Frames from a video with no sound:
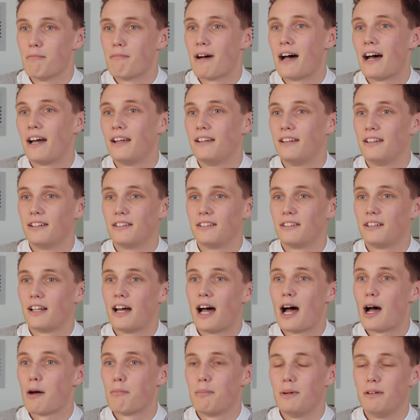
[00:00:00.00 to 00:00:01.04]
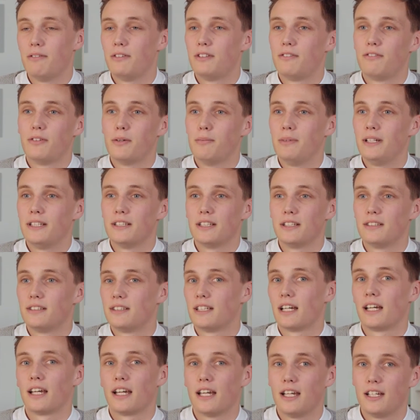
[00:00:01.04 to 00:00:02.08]
mind, they're happy for me to
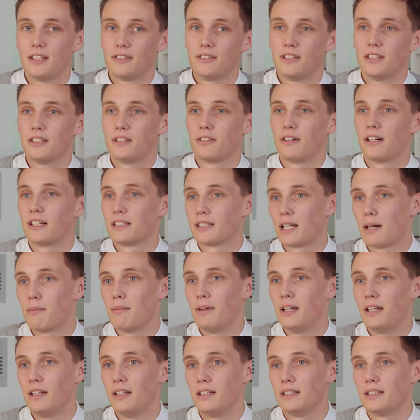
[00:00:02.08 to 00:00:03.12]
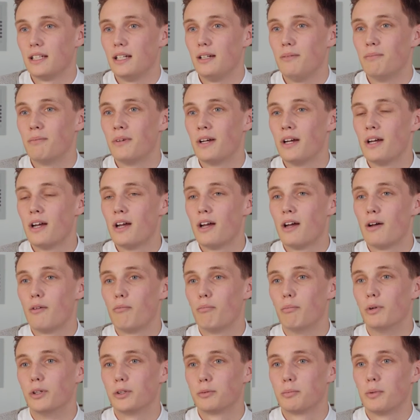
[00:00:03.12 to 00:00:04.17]
take a history 2 exam in. They seem
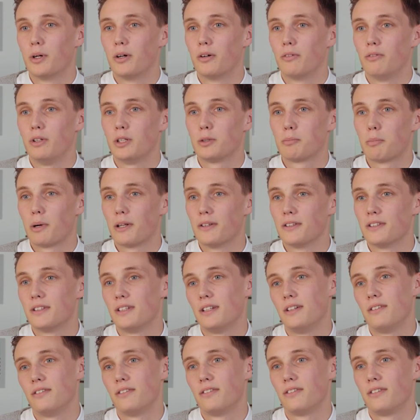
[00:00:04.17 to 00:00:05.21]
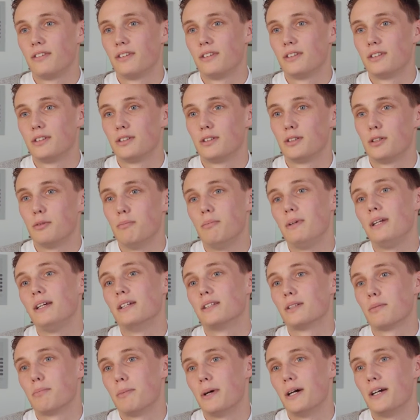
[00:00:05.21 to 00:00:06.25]
much more responsive to me
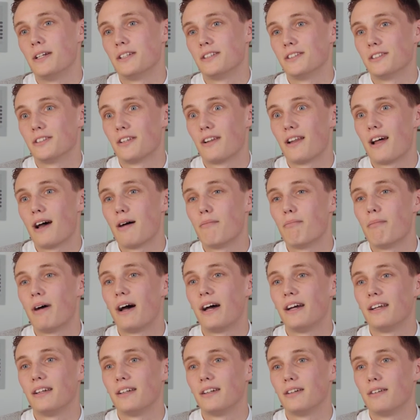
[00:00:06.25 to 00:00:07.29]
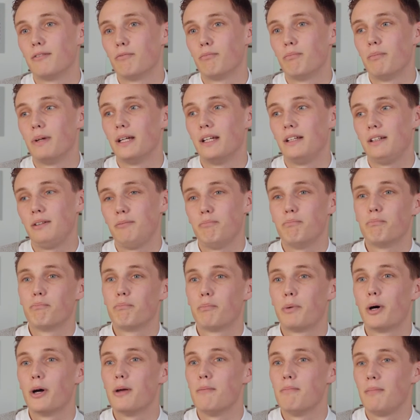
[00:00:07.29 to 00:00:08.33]
as a person, so that might be
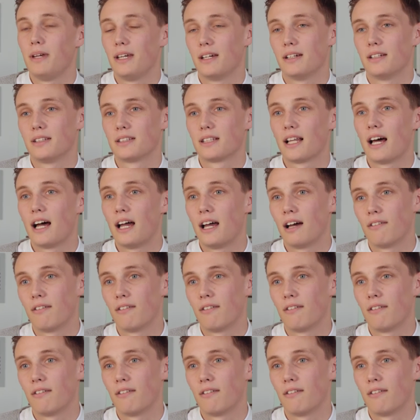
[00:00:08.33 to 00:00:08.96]
putting me at a slight